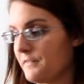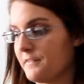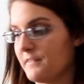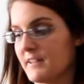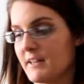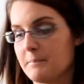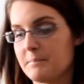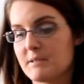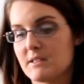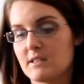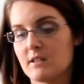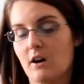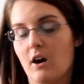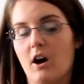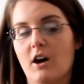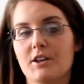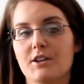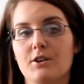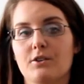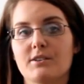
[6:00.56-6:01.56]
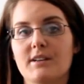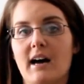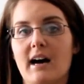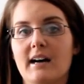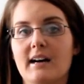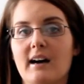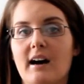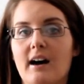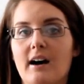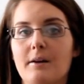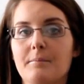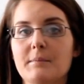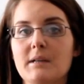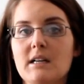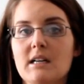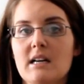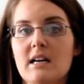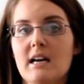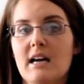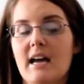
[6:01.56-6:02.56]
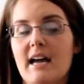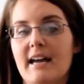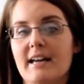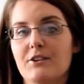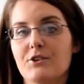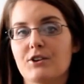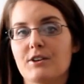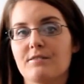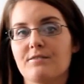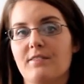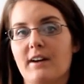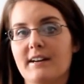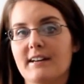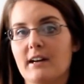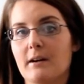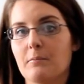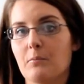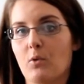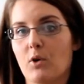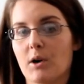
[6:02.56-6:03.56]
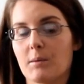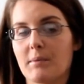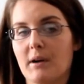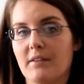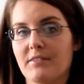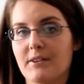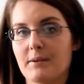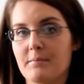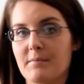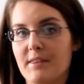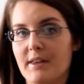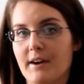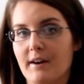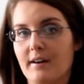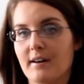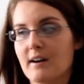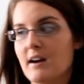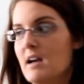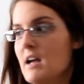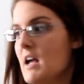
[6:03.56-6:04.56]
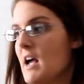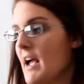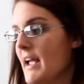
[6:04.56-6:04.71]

flipsaudio.com and you can find out more about them there.